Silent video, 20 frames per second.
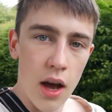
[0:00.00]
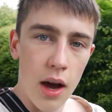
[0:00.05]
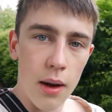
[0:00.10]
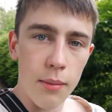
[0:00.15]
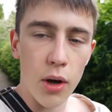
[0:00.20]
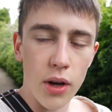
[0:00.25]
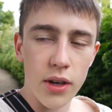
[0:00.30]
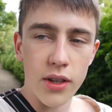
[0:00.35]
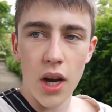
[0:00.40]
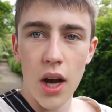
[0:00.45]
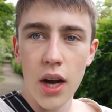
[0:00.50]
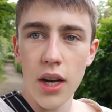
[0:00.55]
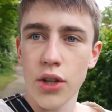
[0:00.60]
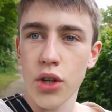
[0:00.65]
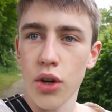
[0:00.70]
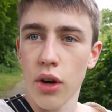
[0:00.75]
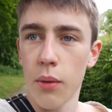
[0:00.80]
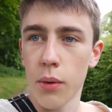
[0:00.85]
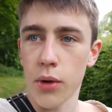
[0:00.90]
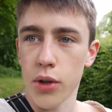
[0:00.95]
I'm not entirely
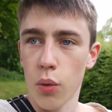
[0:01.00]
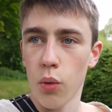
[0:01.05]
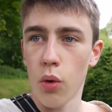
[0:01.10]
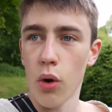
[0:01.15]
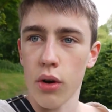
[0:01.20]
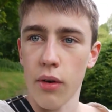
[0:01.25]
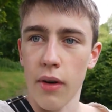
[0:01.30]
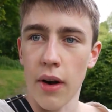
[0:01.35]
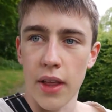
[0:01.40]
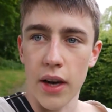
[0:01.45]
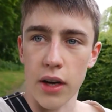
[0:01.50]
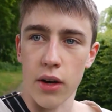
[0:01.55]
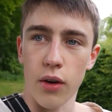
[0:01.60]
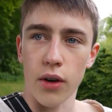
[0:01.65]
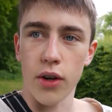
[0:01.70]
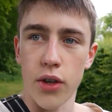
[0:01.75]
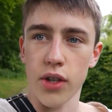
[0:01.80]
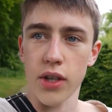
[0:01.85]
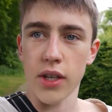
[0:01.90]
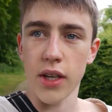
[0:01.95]
sure I want to walk around that
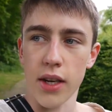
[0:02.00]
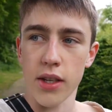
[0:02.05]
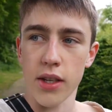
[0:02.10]
corner just in